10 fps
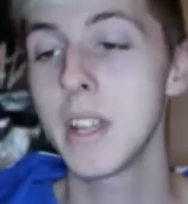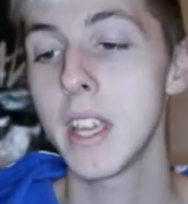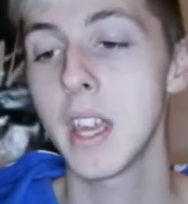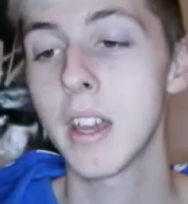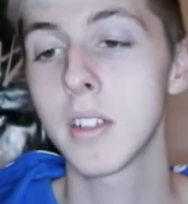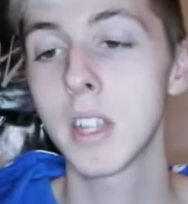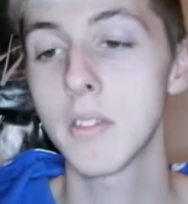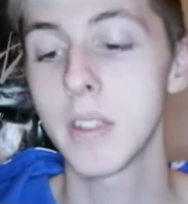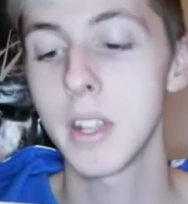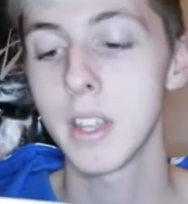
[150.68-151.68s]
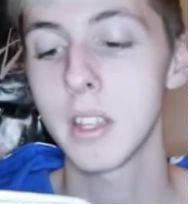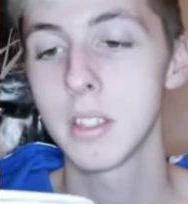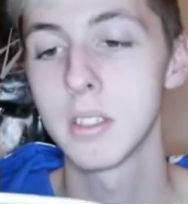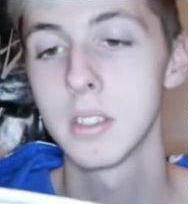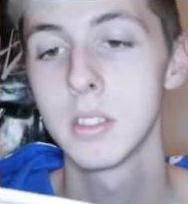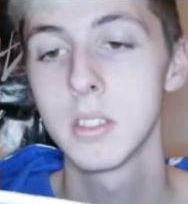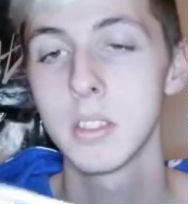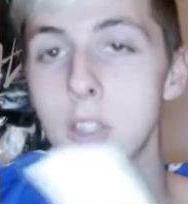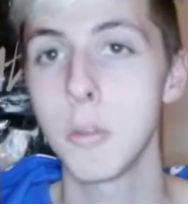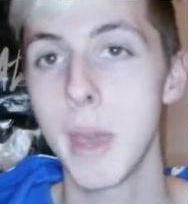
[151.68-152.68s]
read it yet. I've kind of read like
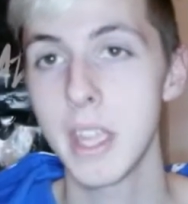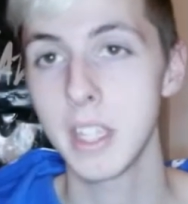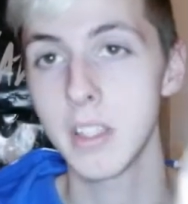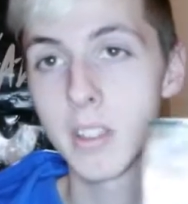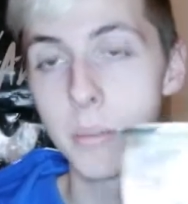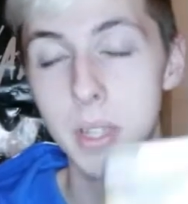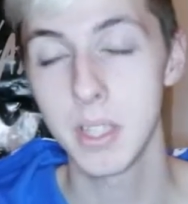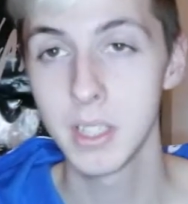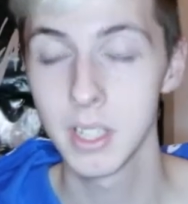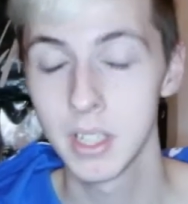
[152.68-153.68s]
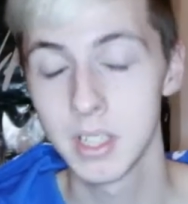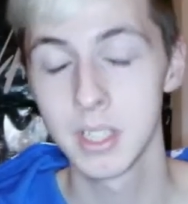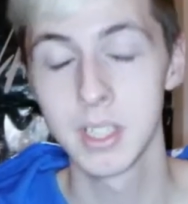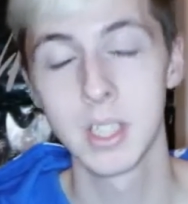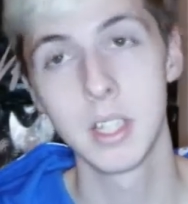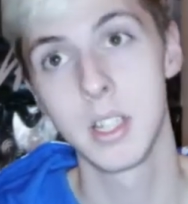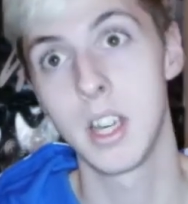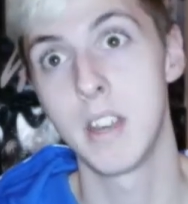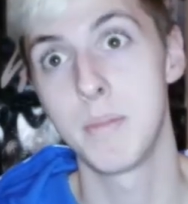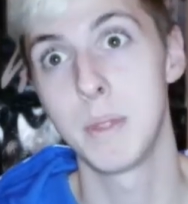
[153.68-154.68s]
two pages, but
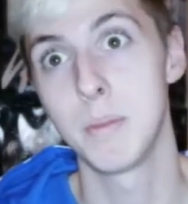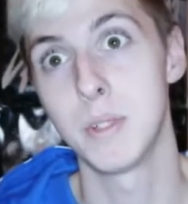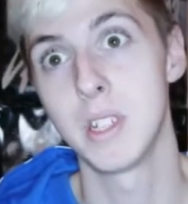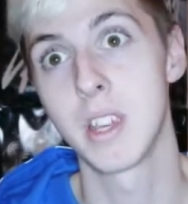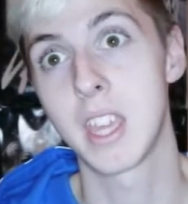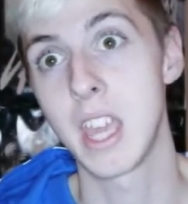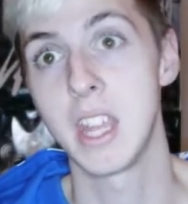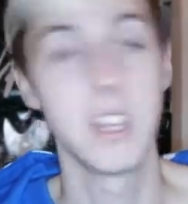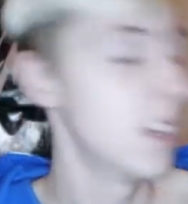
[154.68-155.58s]
I've been working.